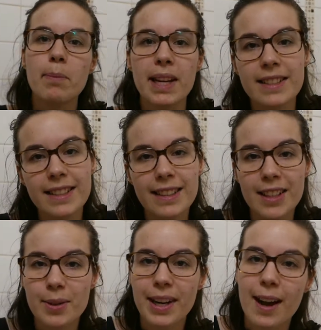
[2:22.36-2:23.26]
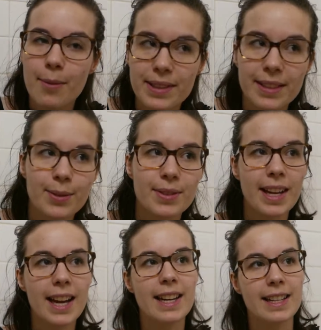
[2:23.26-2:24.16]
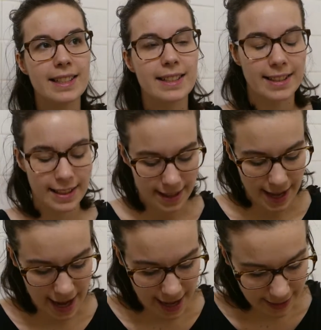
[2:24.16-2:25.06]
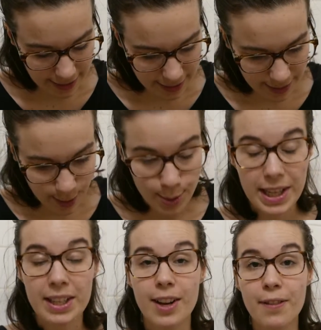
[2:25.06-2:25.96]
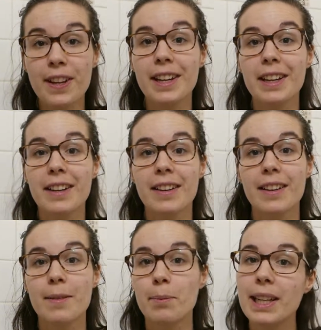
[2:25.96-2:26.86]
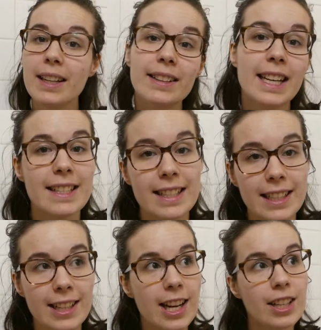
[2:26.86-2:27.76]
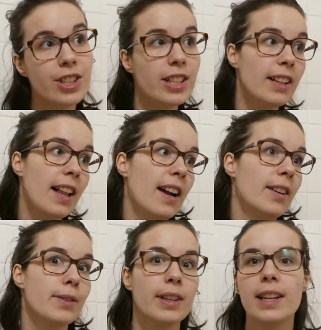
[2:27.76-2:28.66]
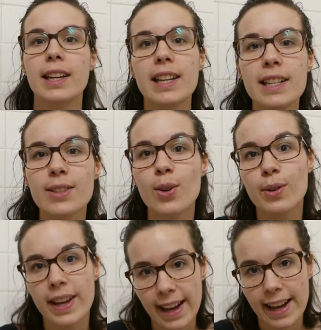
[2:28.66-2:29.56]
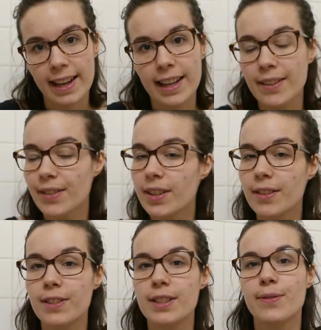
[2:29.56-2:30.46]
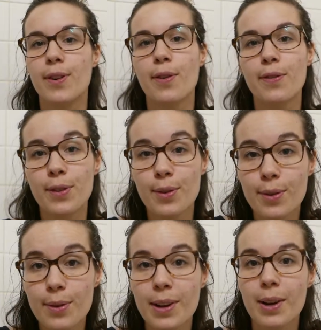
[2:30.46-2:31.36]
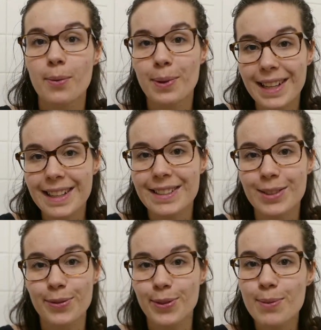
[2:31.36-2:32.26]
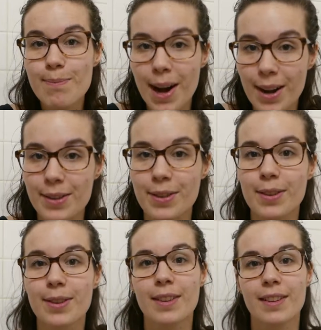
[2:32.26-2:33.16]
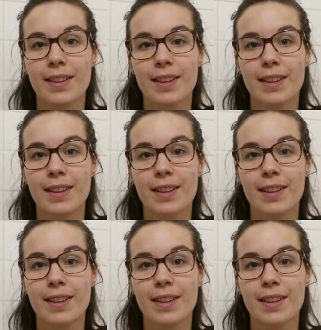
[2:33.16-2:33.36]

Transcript: Basically, what I wanted to say is that doing nothing, being lazy, chill out, is okay, even if it's for a few weeks or a few months.